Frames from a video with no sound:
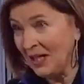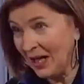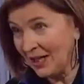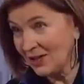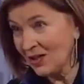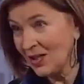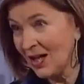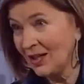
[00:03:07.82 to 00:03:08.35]

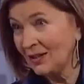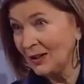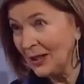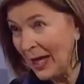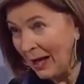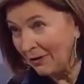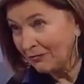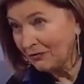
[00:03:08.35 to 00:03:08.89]
Gus,
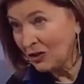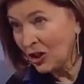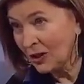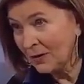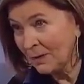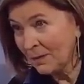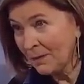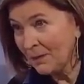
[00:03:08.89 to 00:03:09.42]
left.
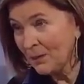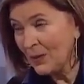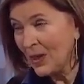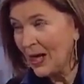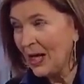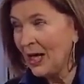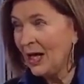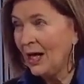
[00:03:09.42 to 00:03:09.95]
Yes.
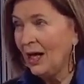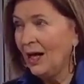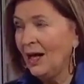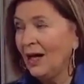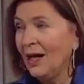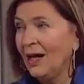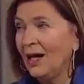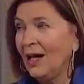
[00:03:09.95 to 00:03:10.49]

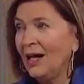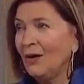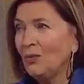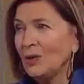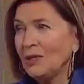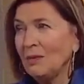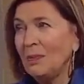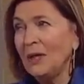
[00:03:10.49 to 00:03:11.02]
It
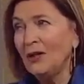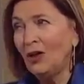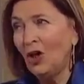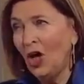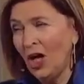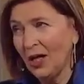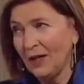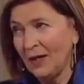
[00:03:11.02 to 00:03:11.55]
was a bit
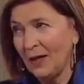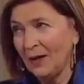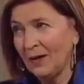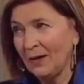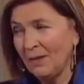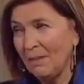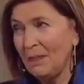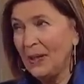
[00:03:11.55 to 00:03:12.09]
odd
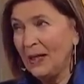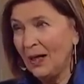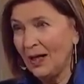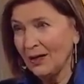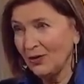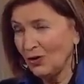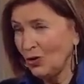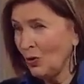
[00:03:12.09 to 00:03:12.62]

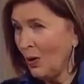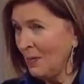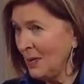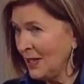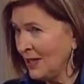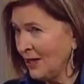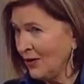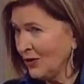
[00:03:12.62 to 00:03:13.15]
because do you want me
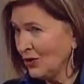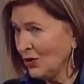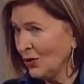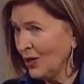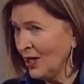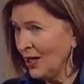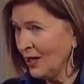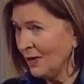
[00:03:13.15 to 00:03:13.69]
to tell the story?